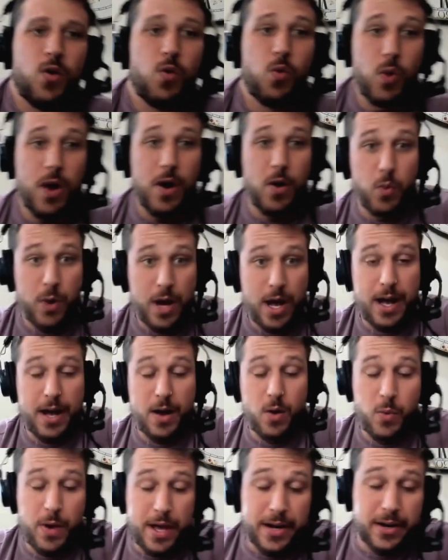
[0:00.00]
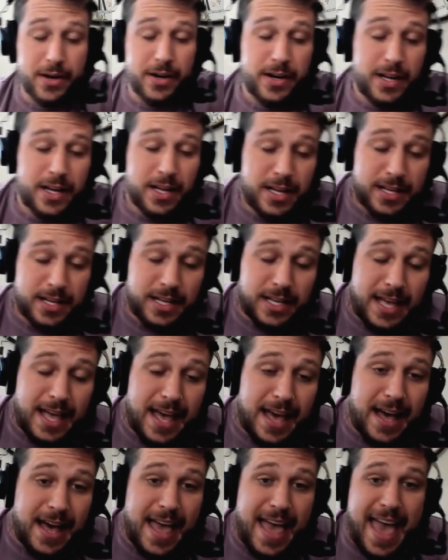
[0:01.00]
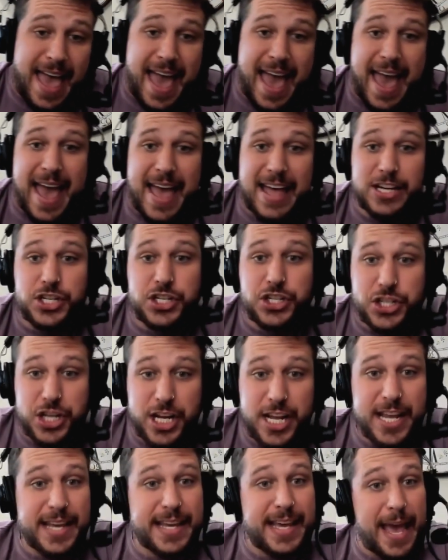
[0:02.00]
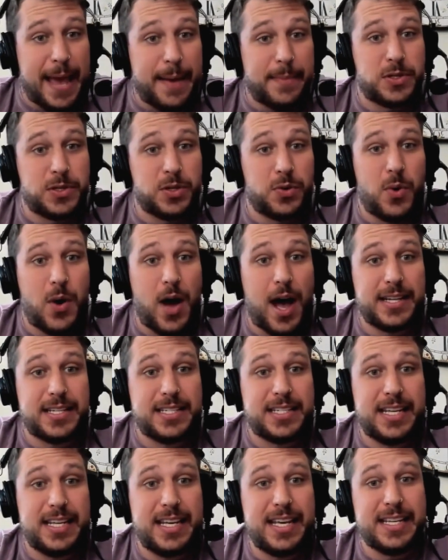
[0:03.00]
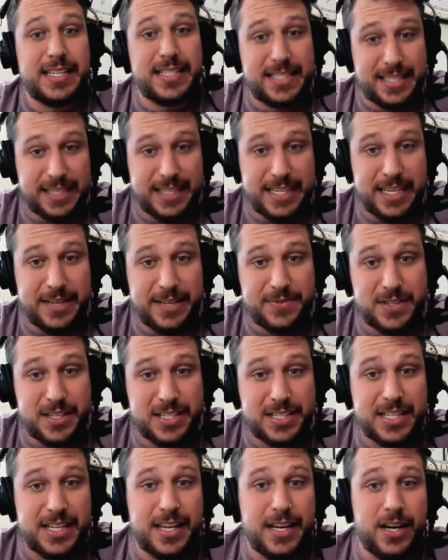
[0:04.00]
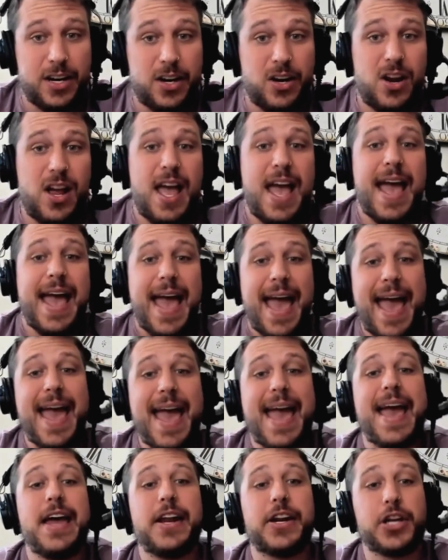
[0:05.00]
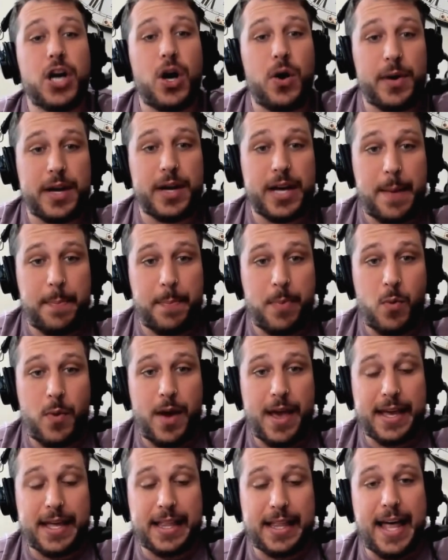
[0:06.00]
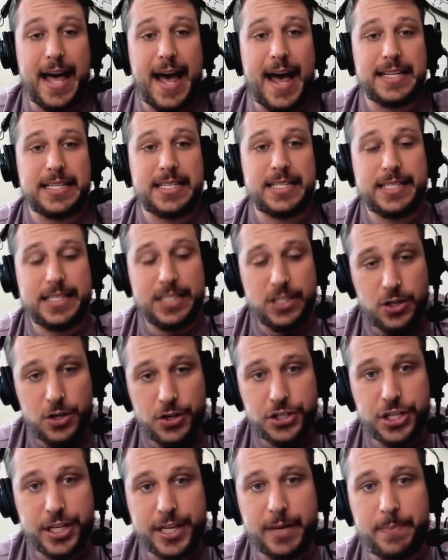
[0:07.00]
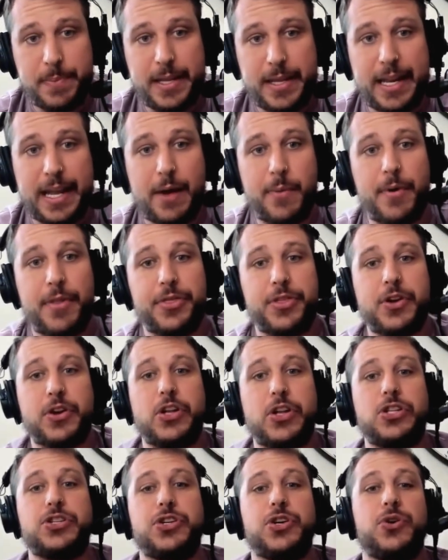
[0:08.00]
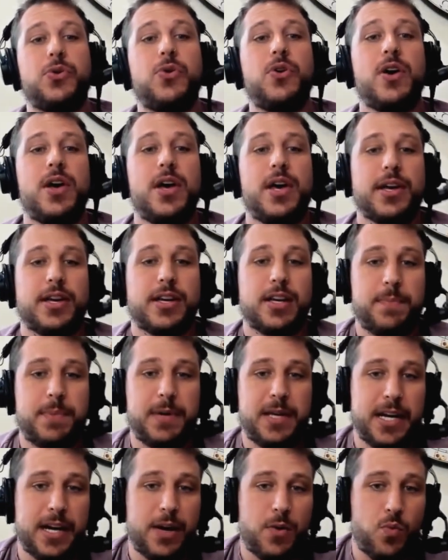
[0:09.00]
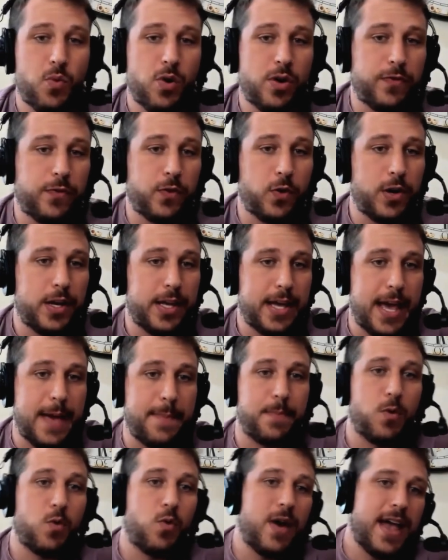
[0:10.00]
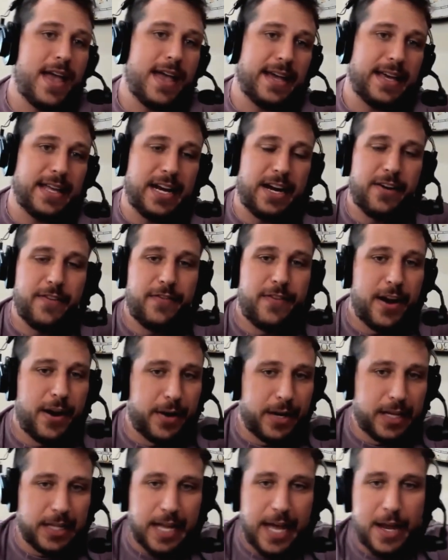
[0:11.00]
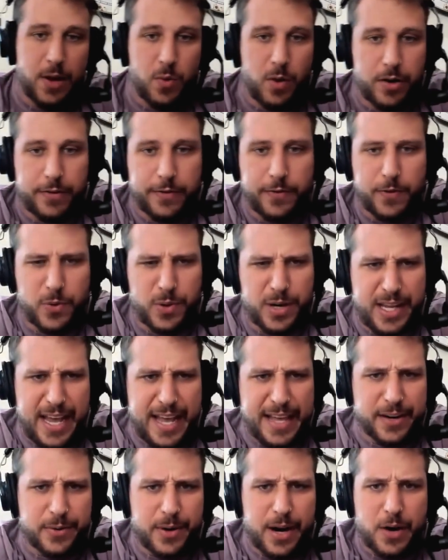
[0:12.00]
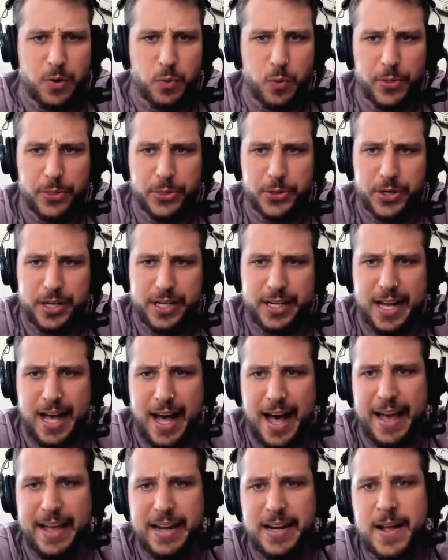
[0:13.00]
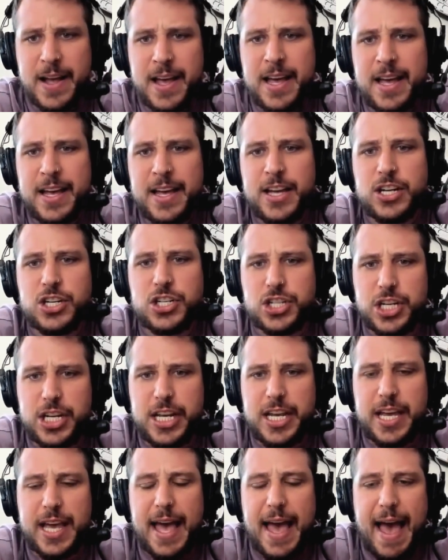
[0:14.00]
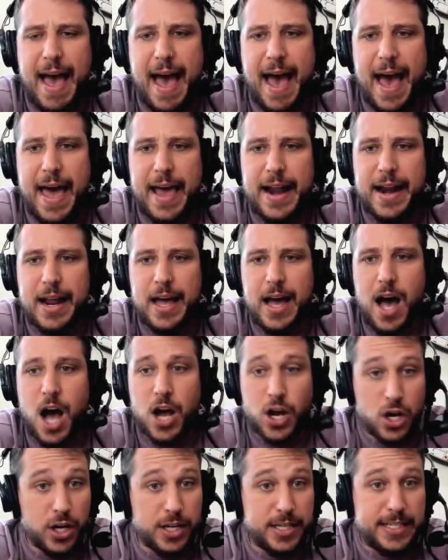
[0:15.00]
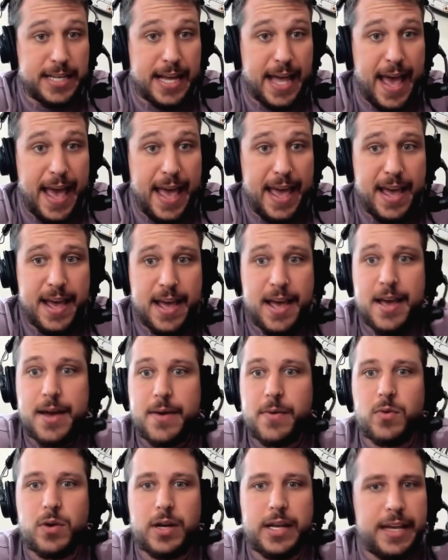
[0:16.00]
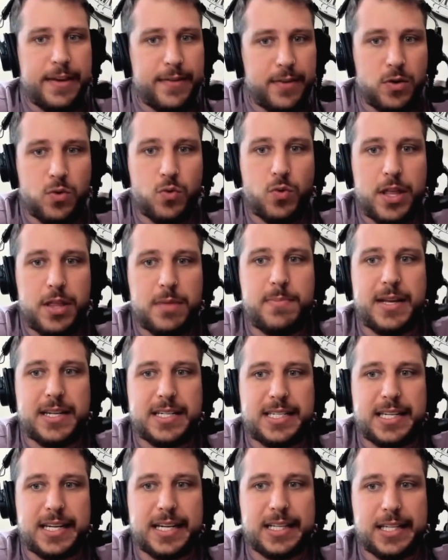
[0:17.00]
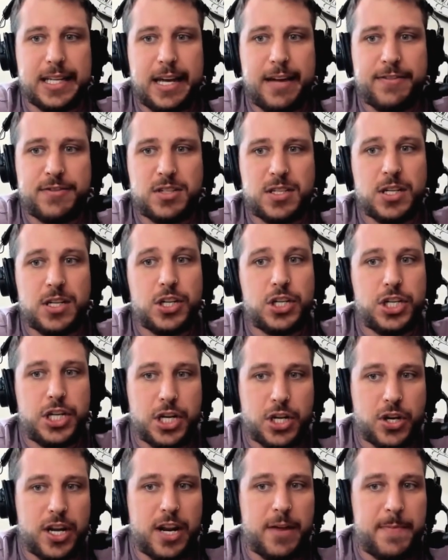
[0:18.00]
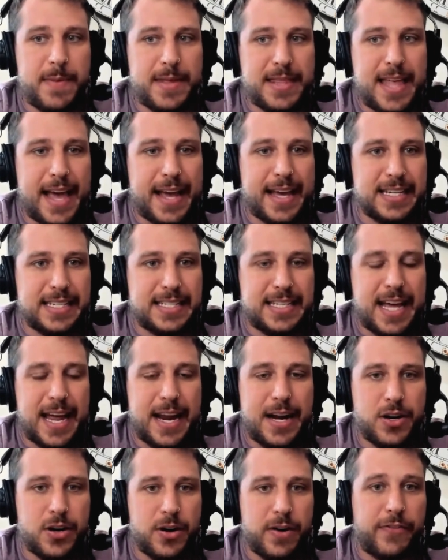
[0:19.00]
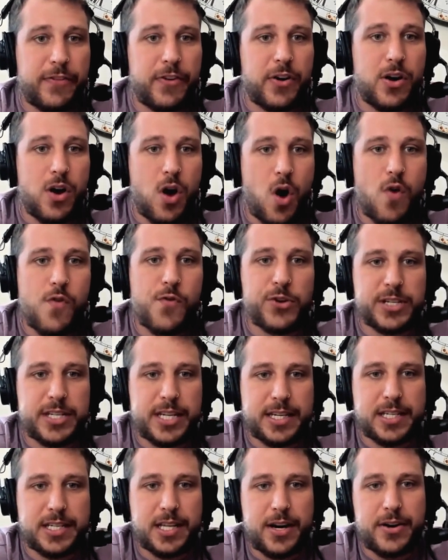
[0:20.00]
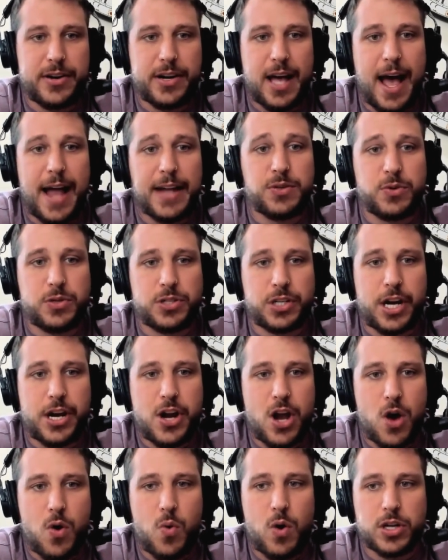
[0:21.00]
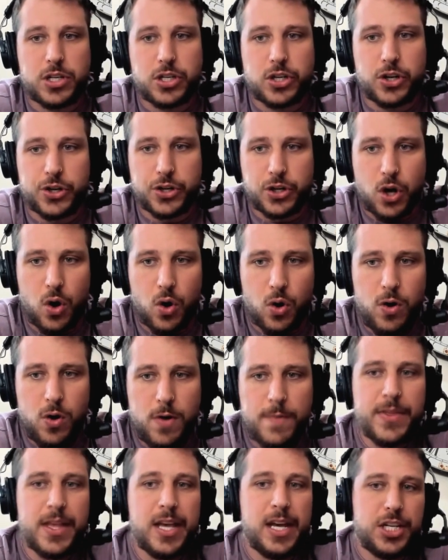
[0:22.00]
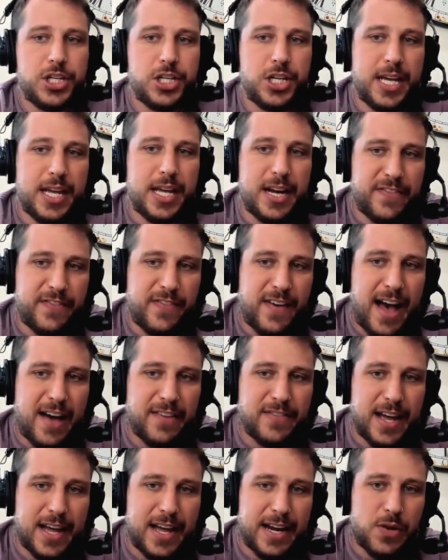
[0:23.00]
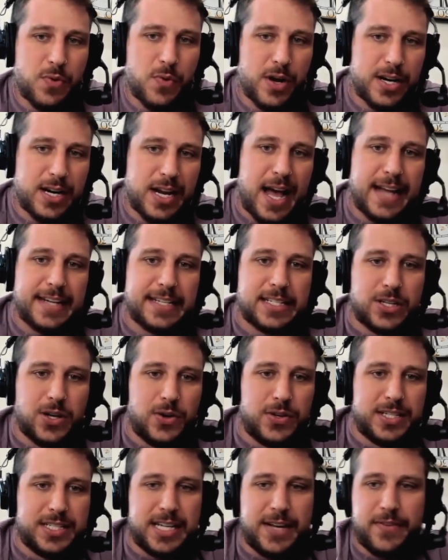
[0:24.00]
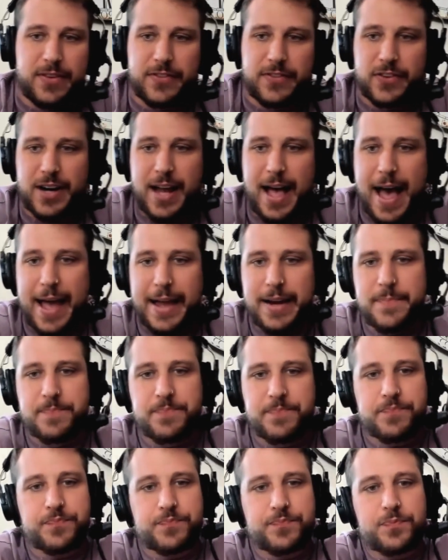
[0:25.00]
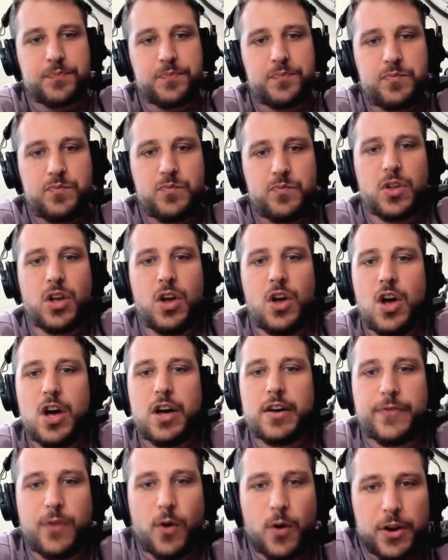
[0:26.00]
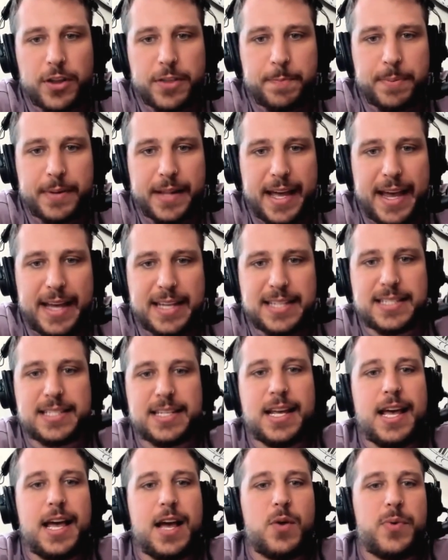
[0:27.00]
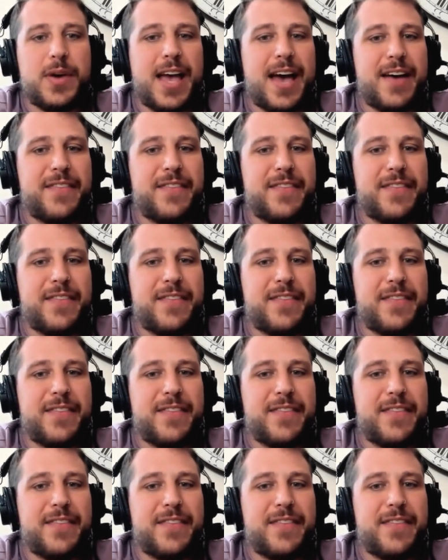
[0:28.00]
winner, and she came to us in sleeves this year and going up a weight class, usually competing at 132, competed at 148, but weighing in at a very light 148, around 139. She had a good day. Even with missing lifts, she could have been that contender for an over 600 dots, which I know was her goal. She hit a 591 dots, going 7-for-9. Fourth place, we